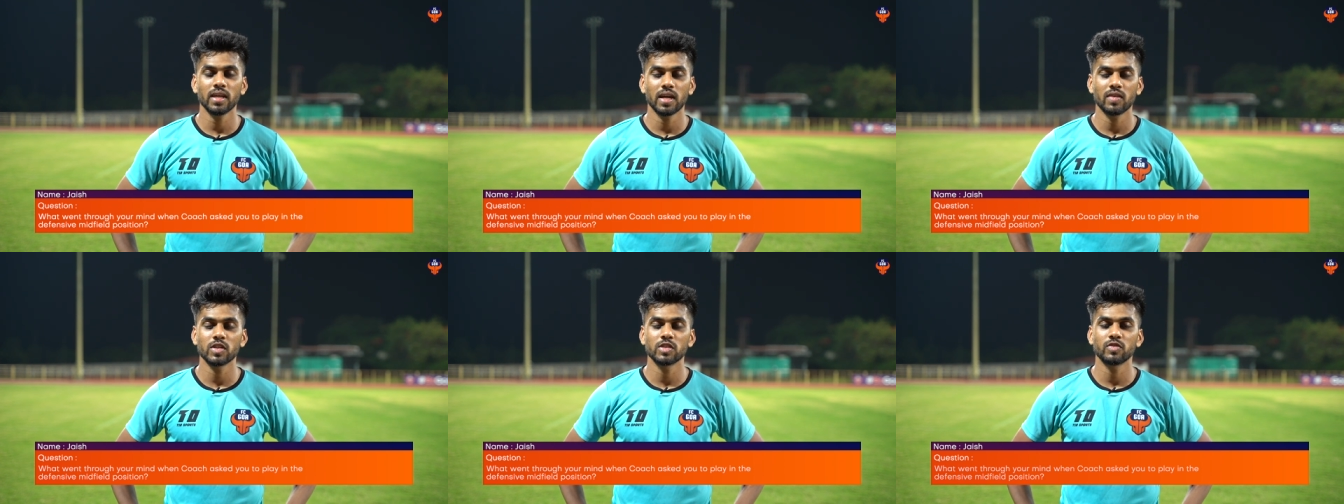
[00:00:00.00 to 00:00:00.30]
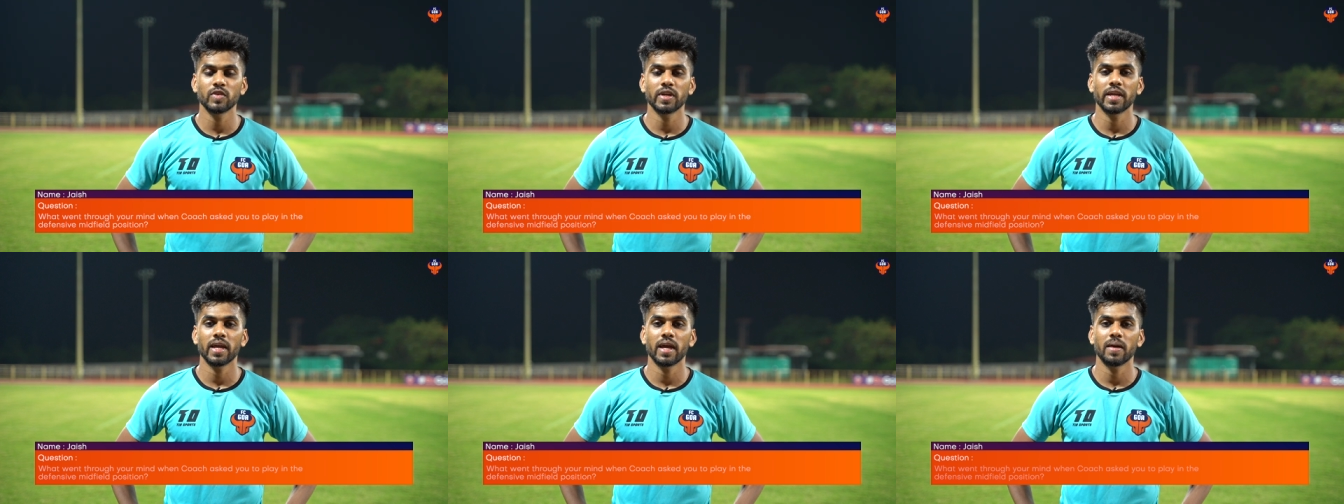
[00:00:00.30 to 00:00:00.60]
I was
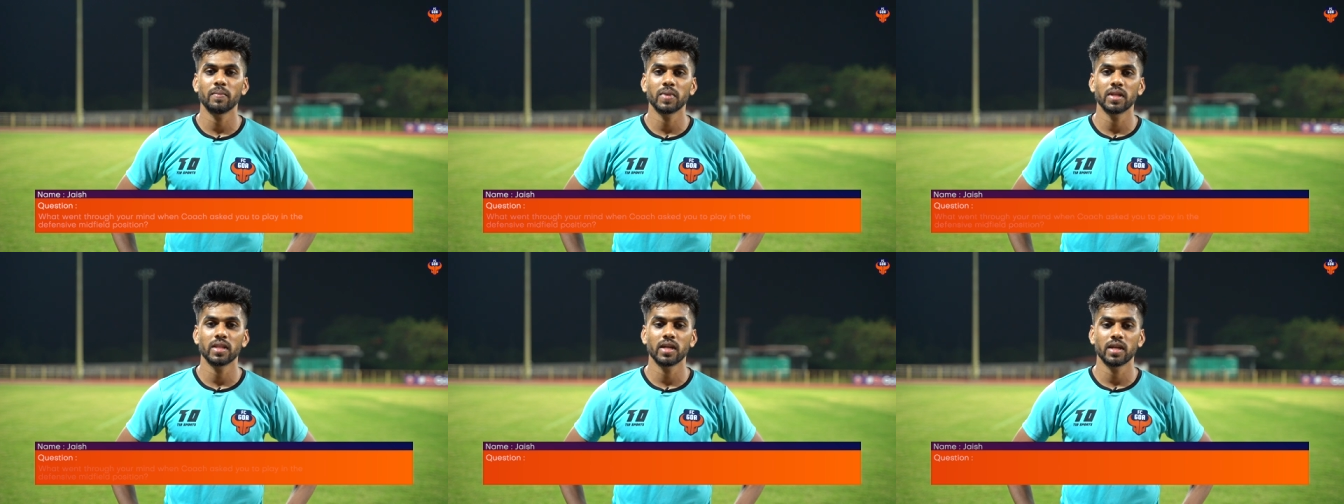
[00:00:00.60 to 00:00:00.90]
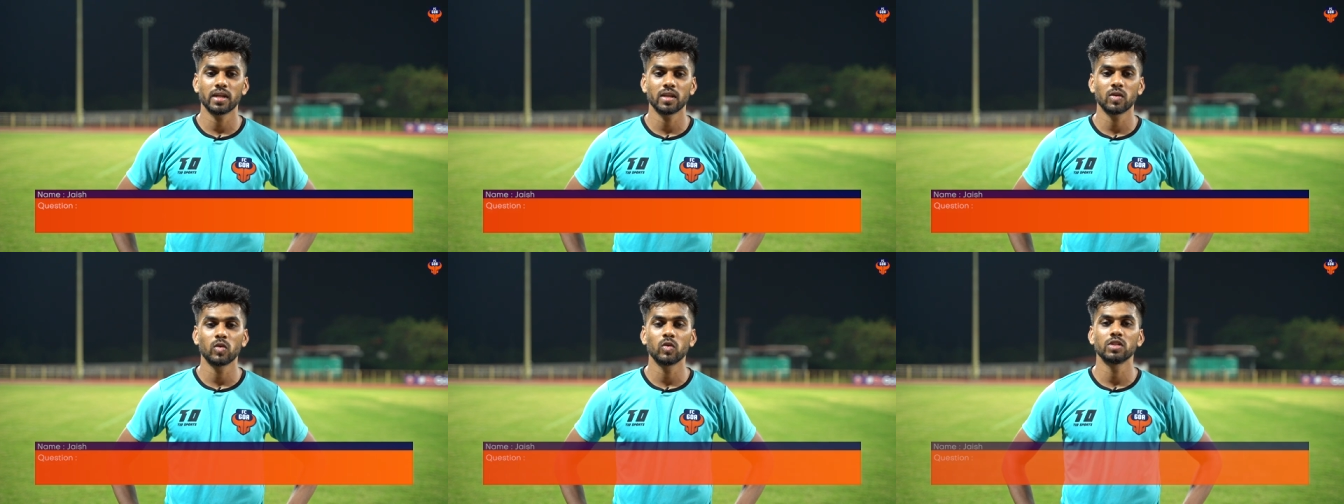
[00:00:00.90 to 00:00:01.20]
very happy
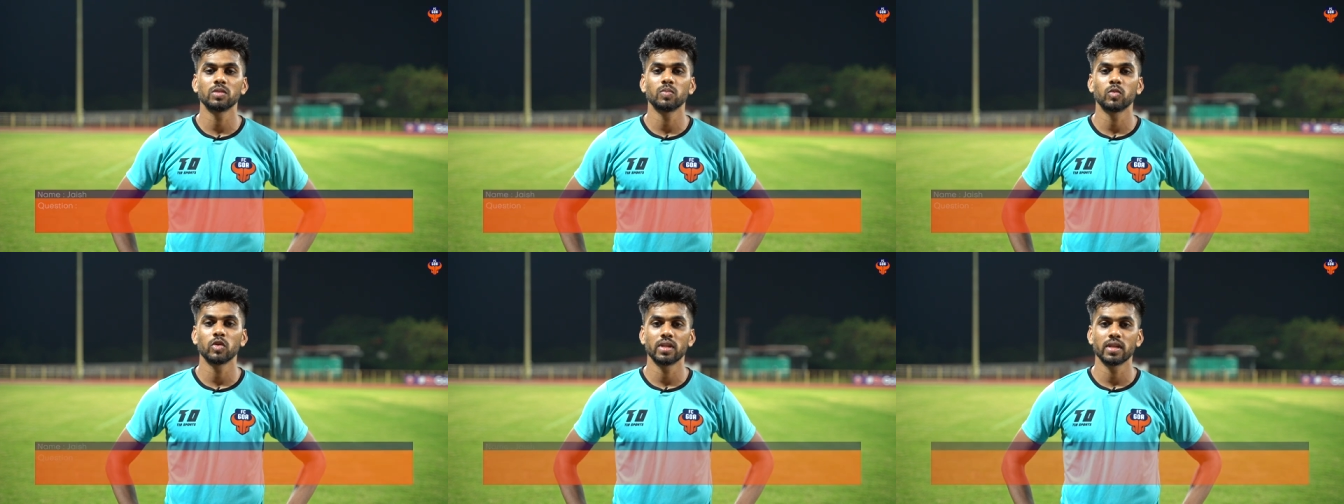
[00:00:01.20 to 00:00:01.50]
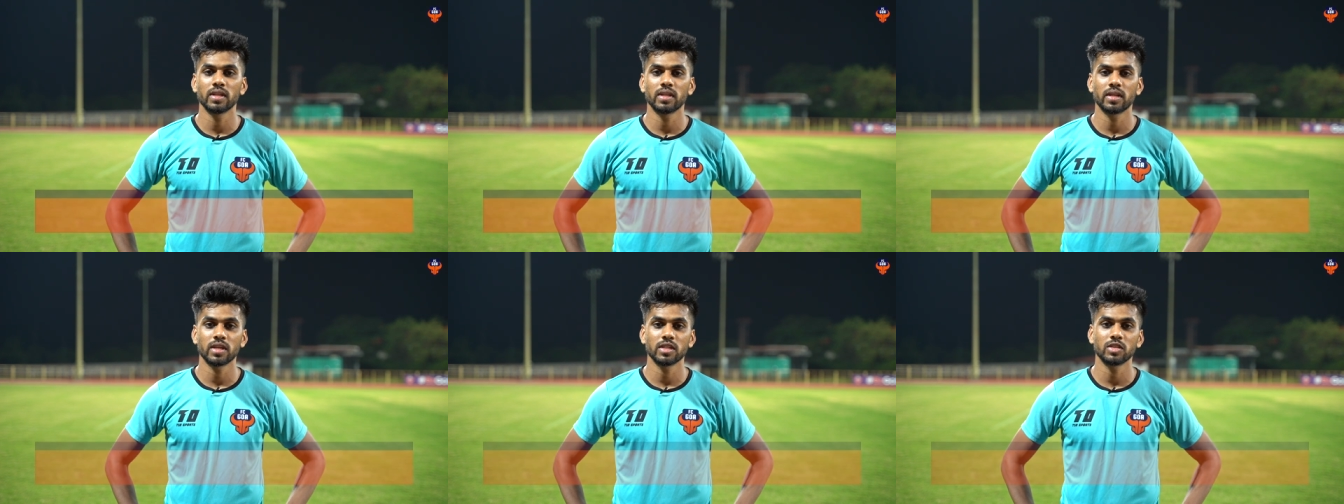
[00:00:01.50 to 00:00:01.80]
that coach put
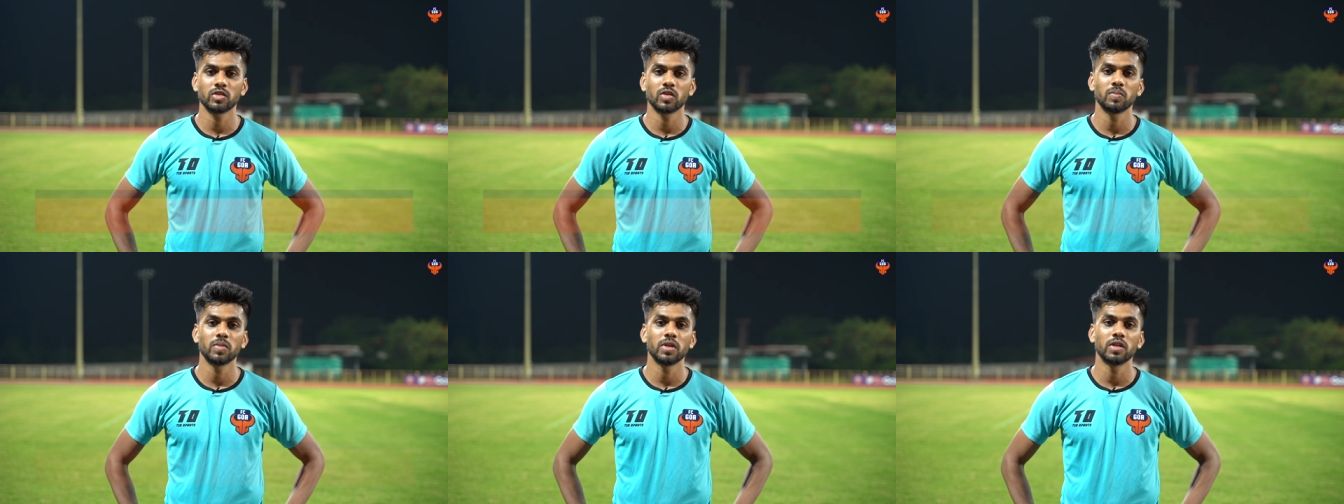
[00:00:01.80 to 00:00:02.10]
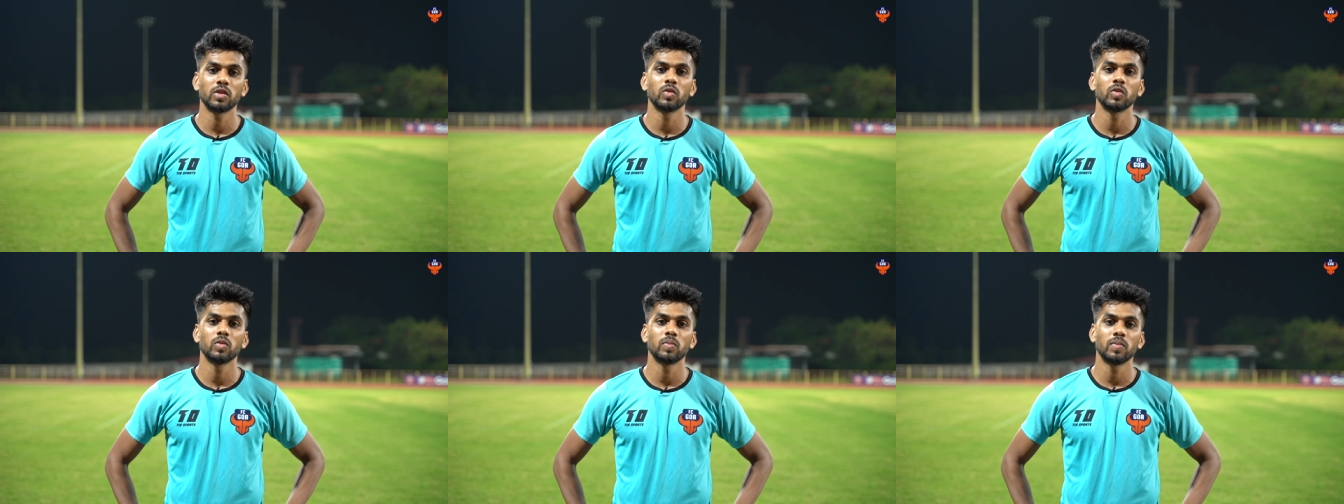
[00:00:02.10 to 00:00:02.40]
the trust on me
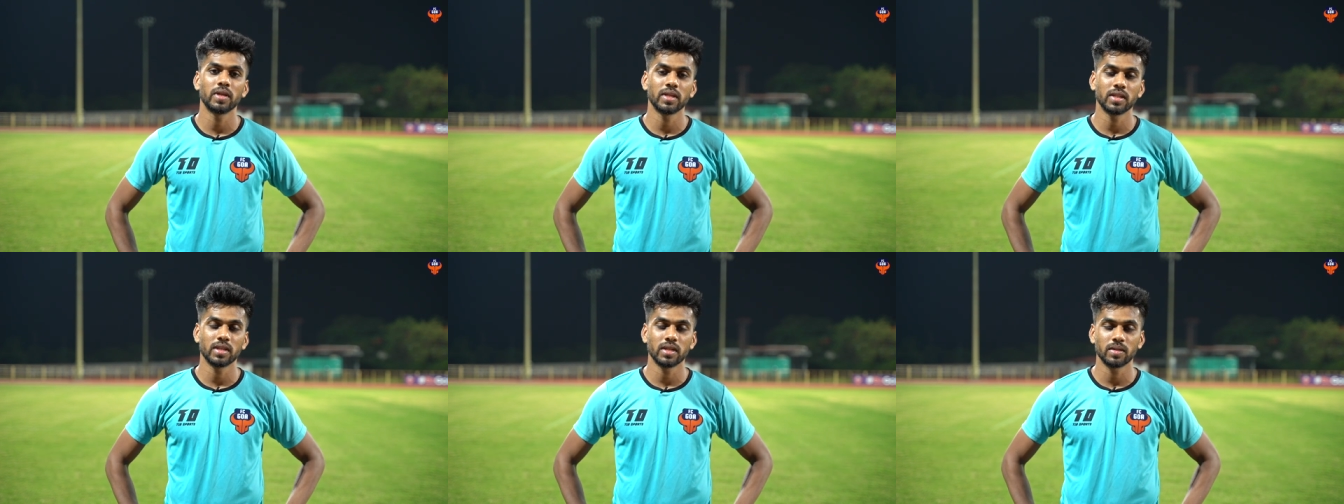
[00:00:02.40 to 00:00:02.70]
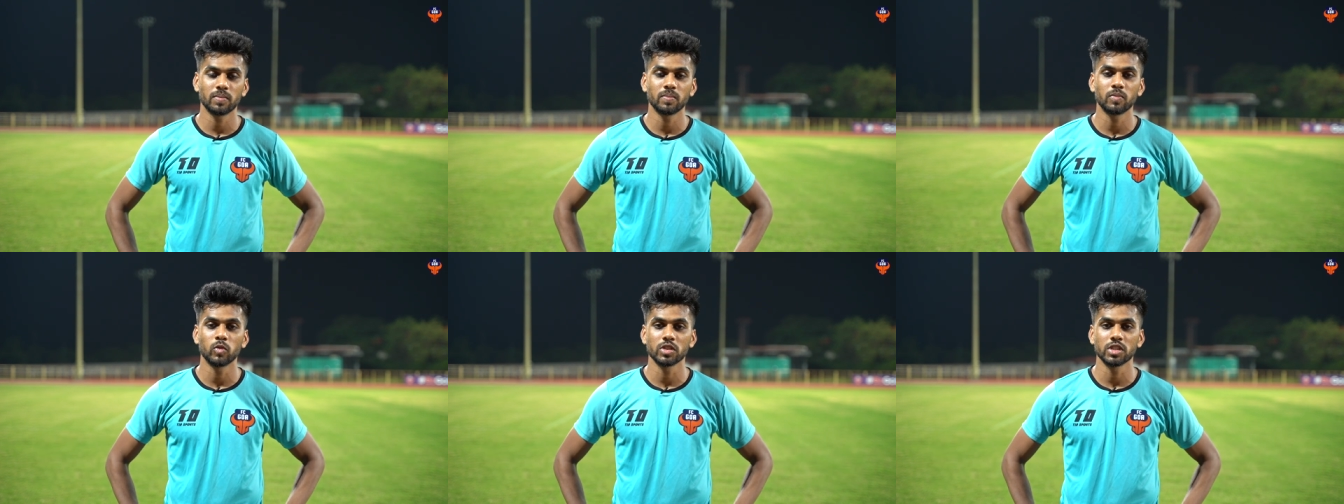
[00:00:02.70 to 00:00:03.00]
to play that
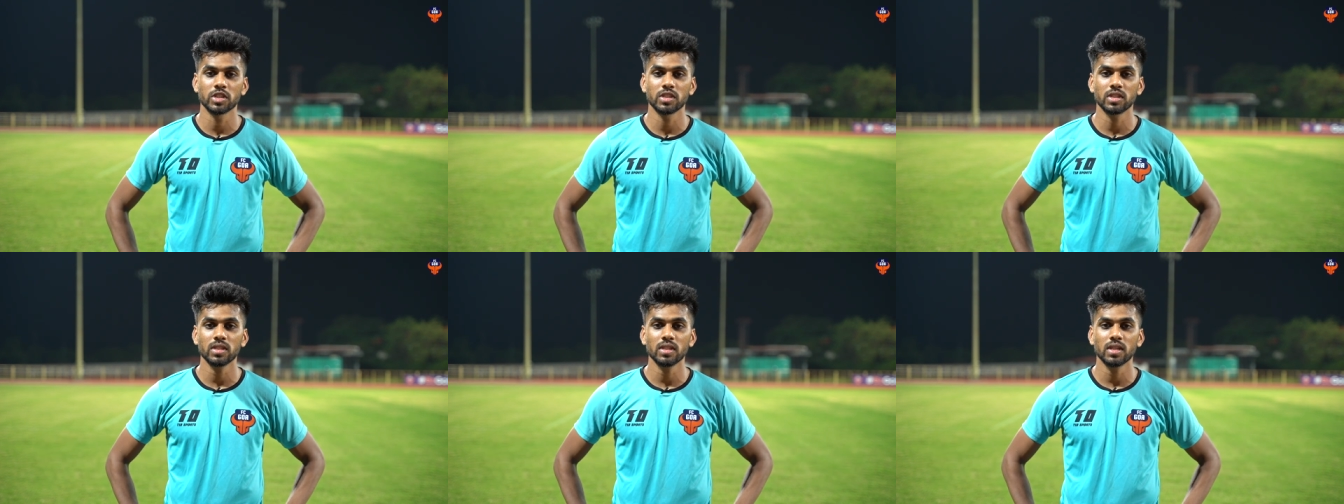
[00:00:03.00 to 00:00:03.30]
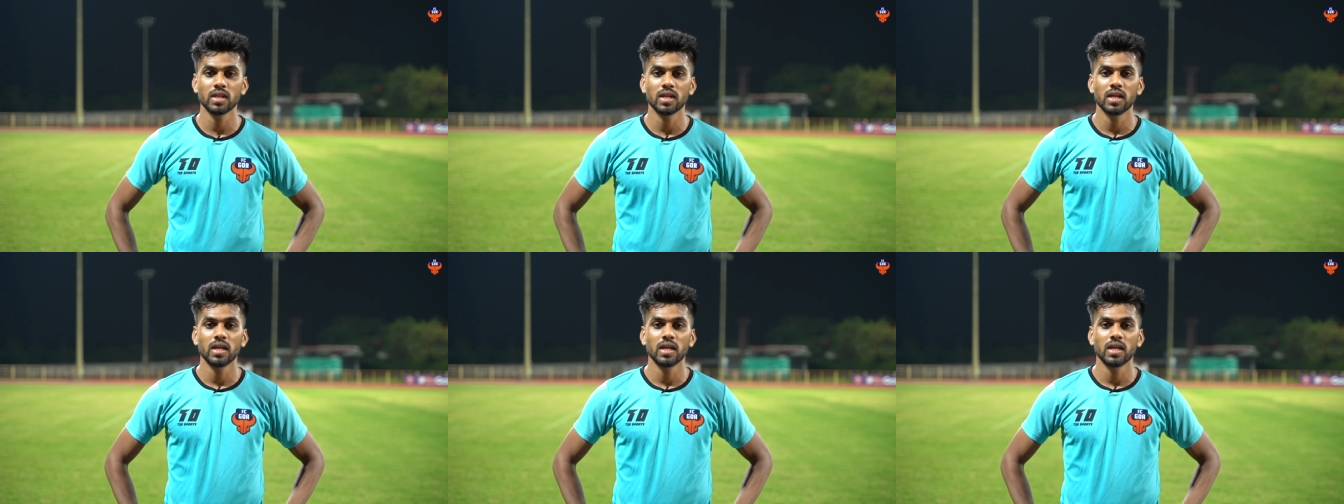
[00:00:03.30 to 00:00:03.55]
position,